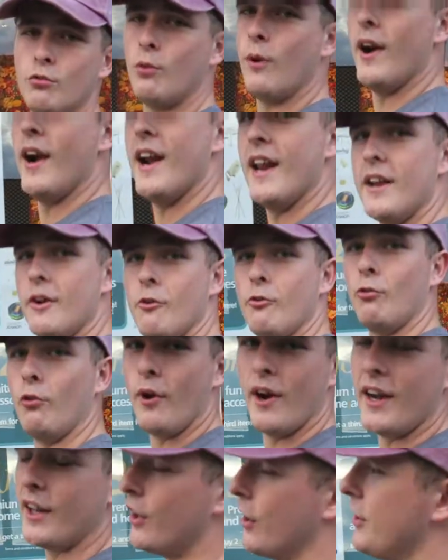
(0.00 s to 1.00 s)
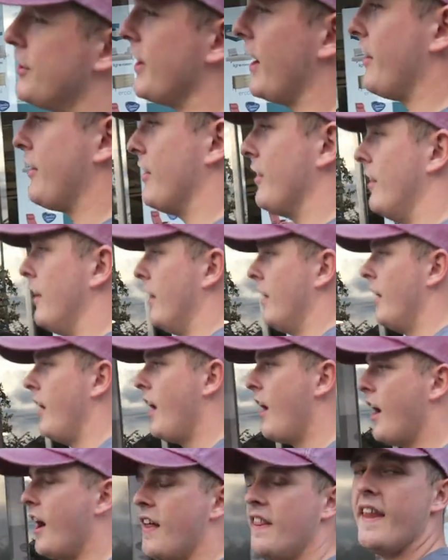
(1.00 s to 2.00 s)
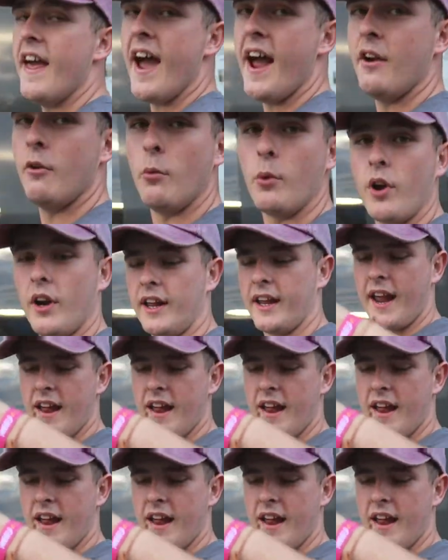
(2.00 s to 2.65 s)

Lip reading: Really, really good session. And then we're gonna